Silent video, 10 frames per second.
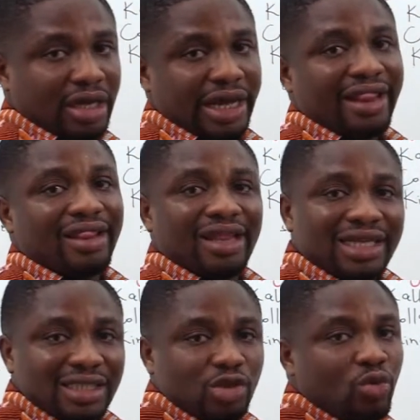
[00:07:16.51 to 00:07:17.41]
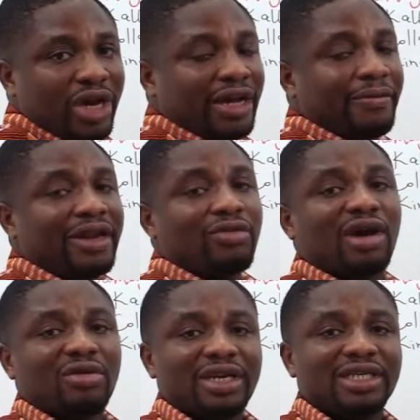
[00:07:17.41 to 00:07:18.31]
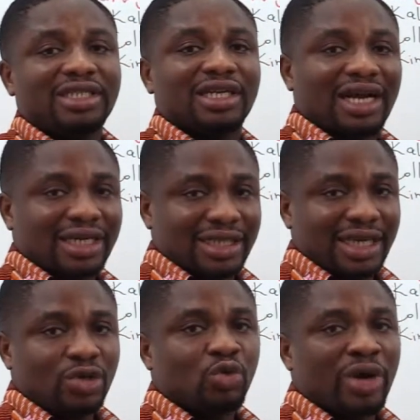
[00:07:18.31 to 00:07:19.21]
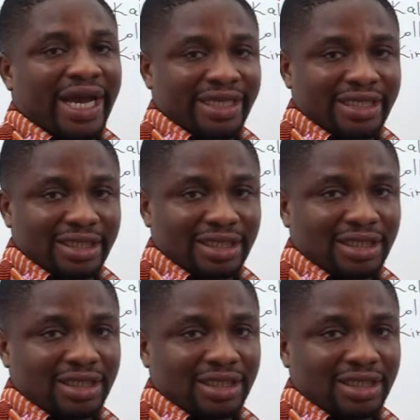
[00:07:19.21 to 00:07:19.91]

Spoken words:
And that is where the coagulation cascade will end.